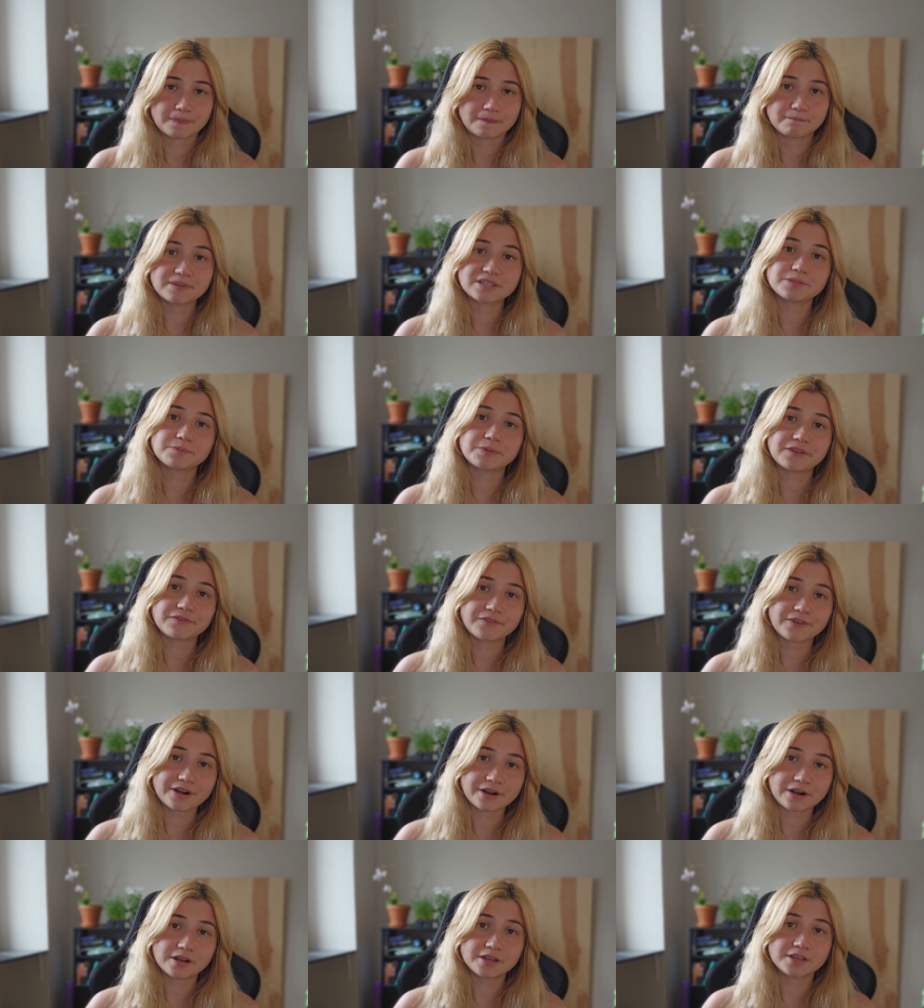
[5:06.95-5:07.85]
But to be
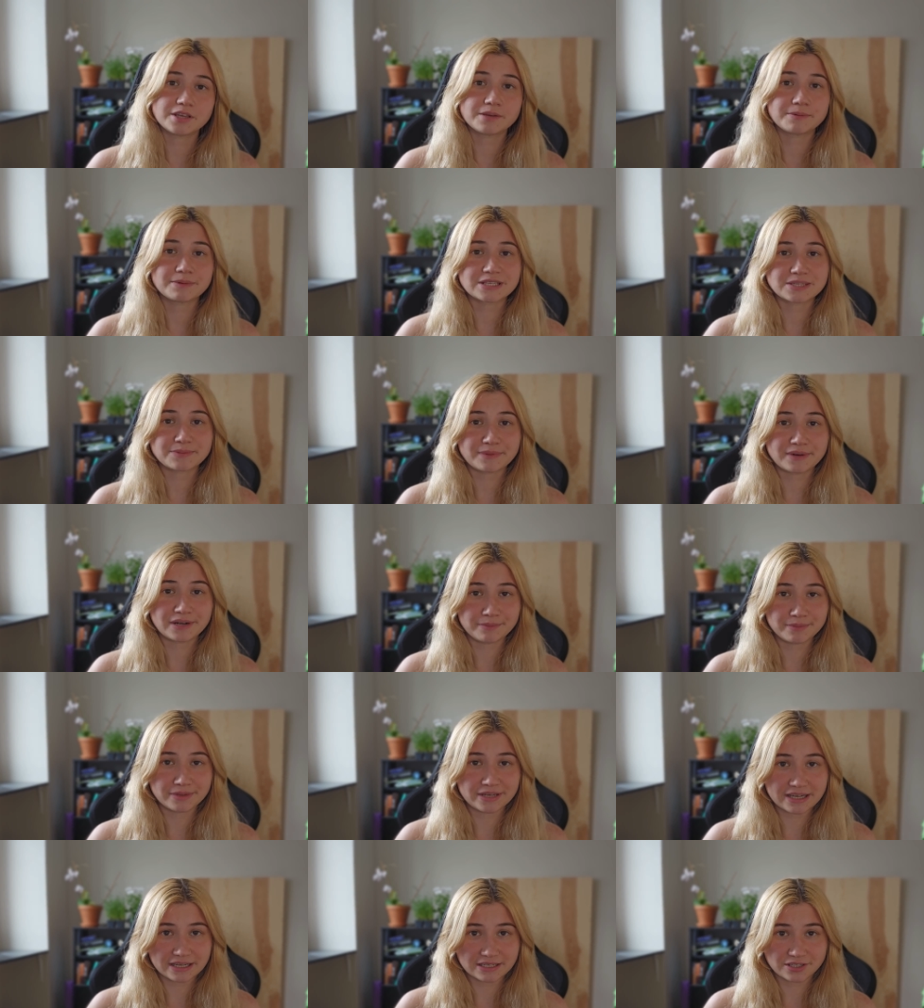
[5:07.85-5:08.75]
fair, human
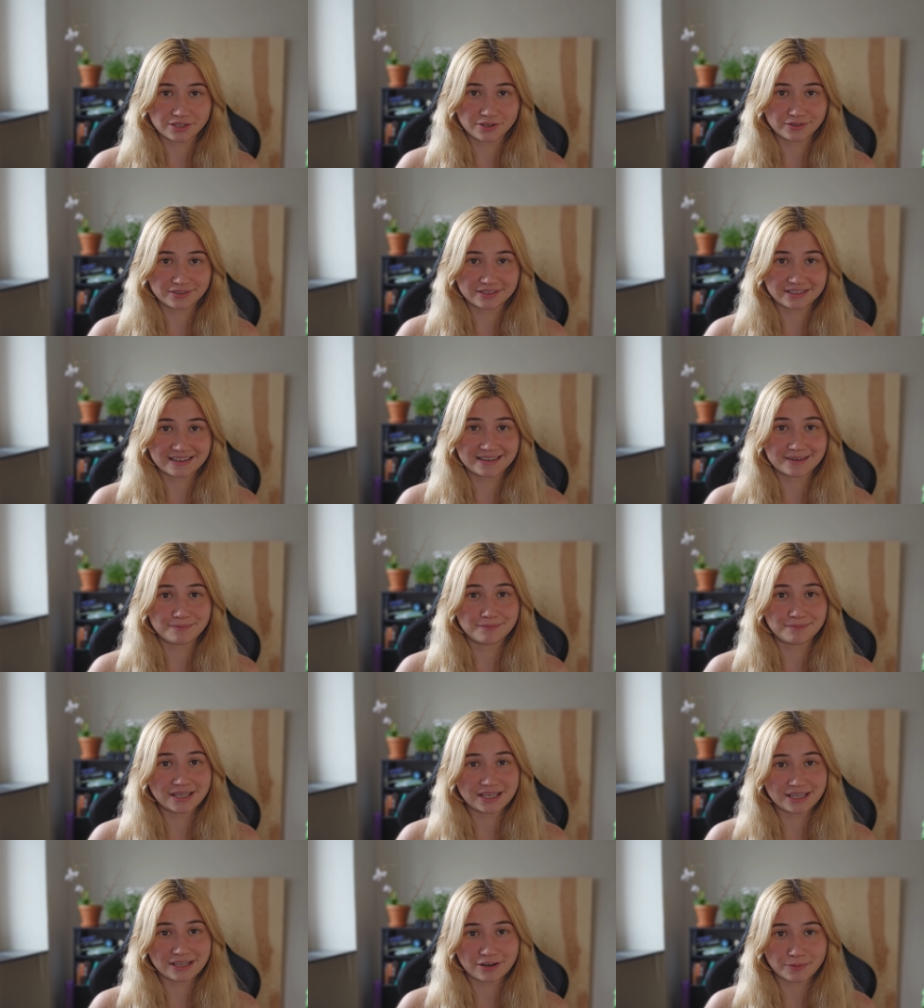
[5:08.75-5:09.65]
sperm does contain
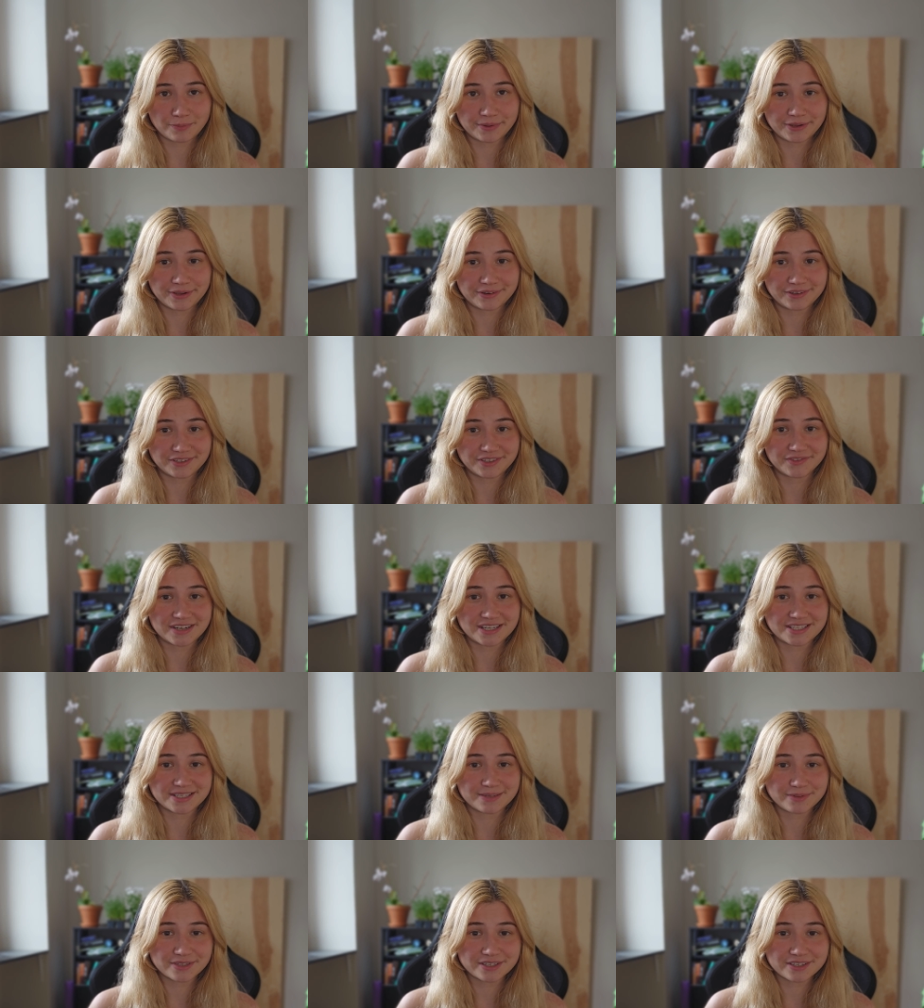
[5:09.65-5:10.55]
opioid
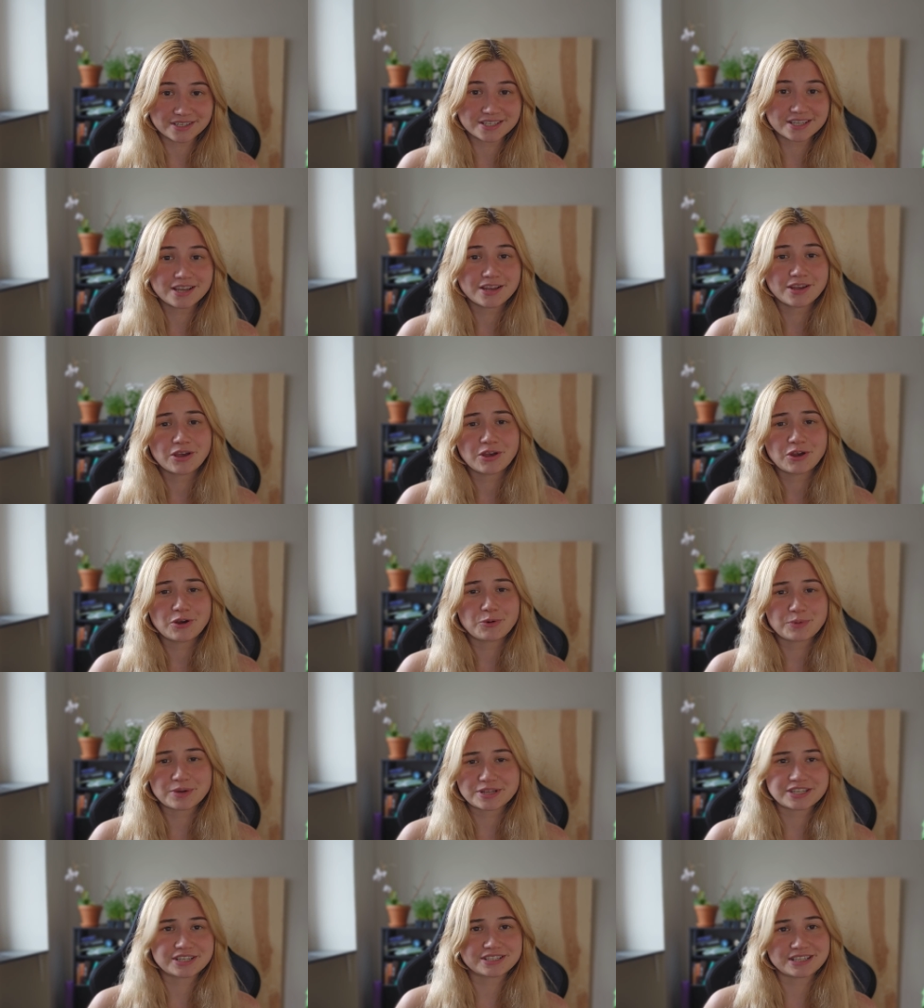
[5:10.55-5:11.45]
receptors,
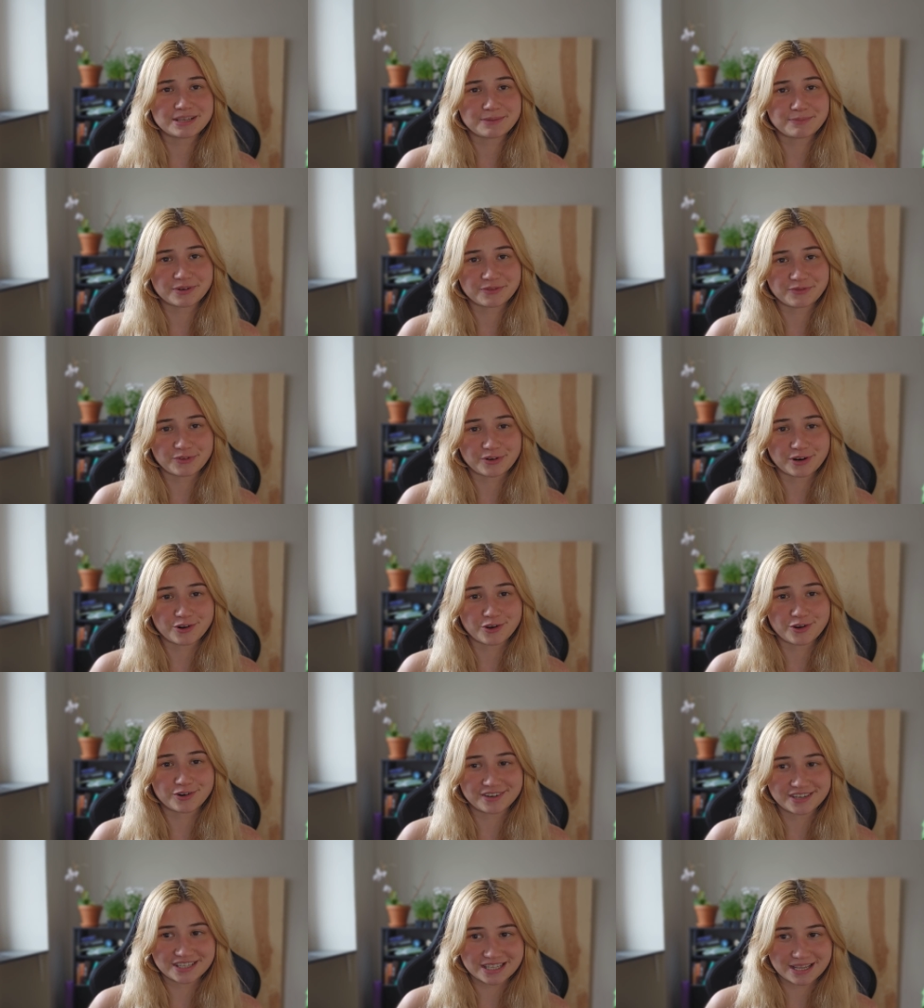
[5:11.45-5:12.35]
which is the preferred
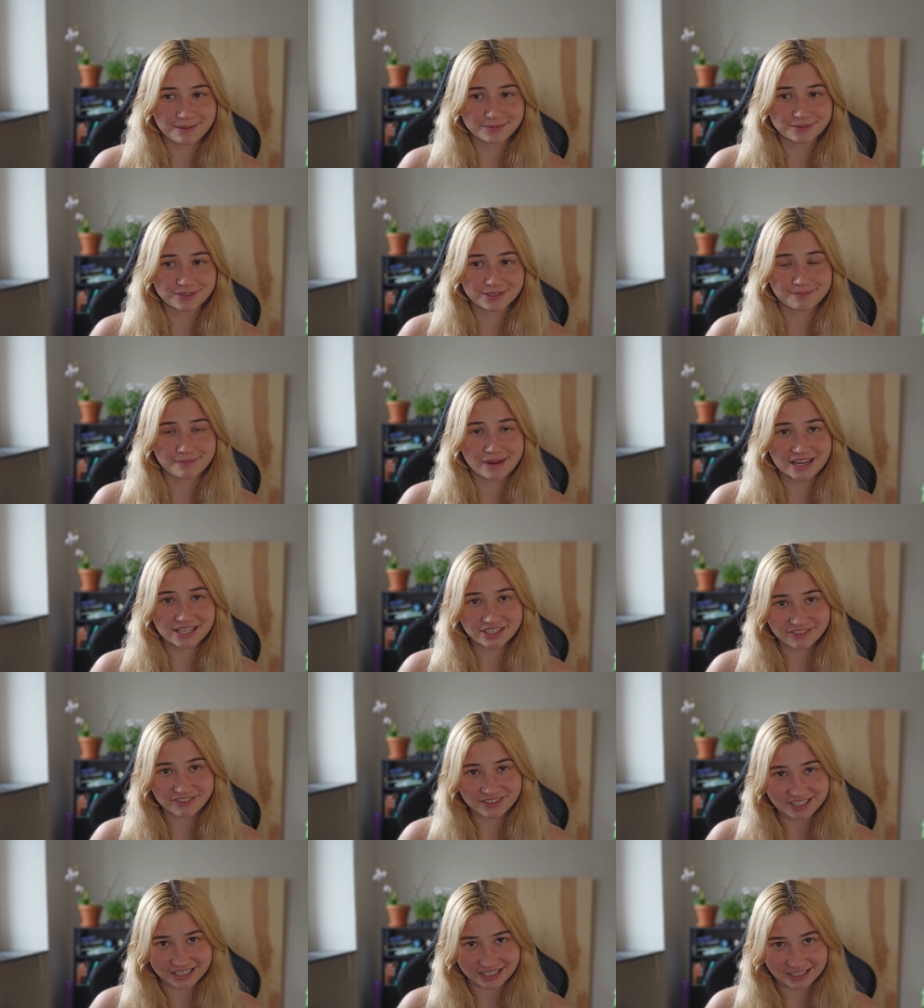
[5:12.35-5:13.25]
receptor
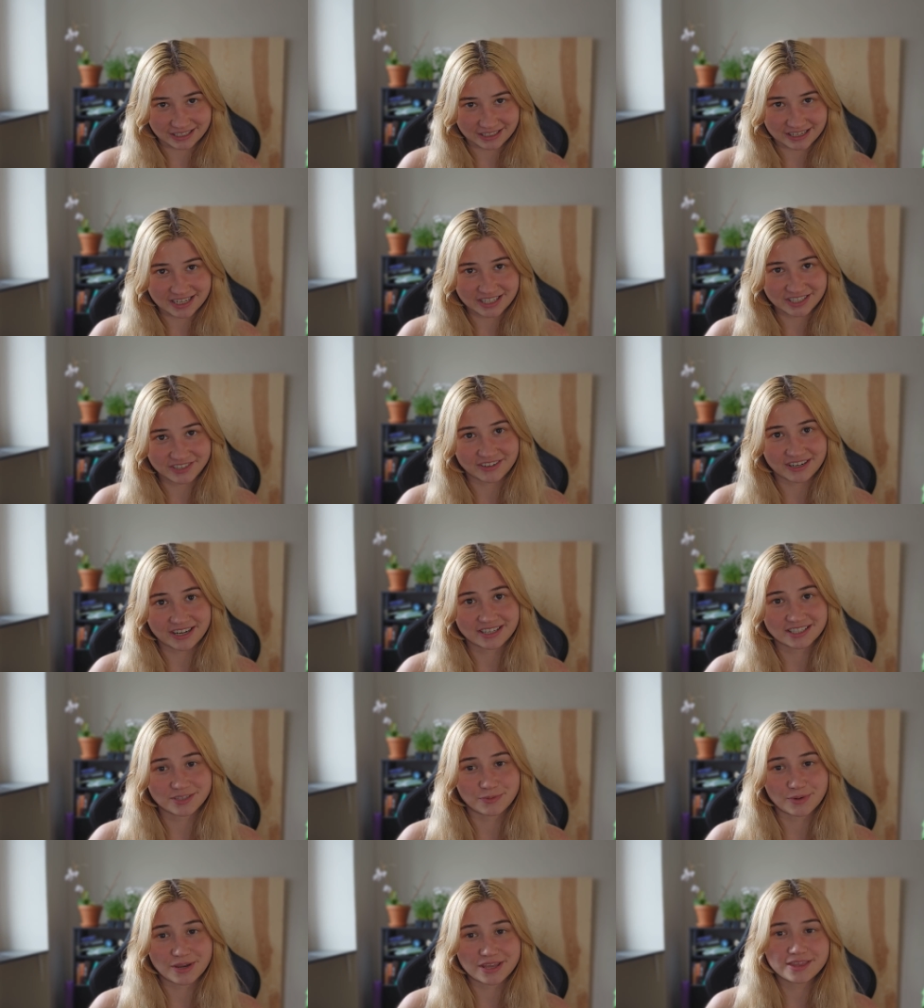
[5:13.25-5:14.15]
mitragynine
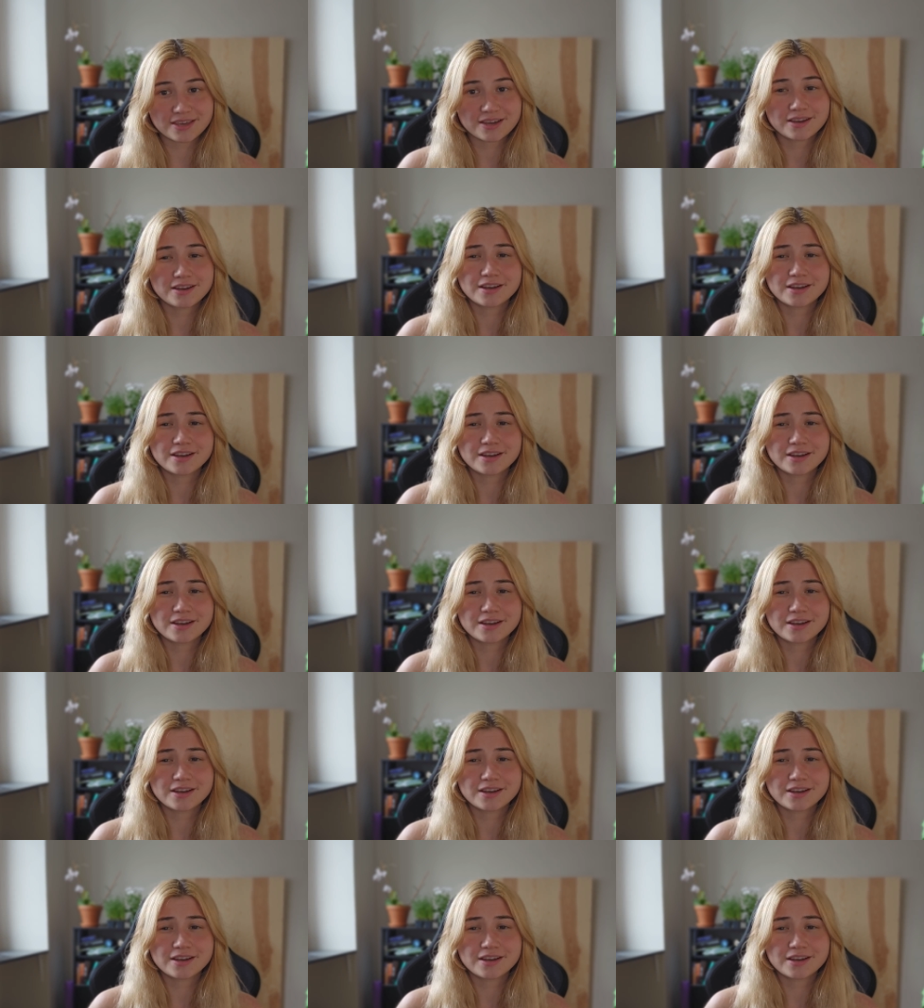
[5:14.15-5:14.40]
interacts with,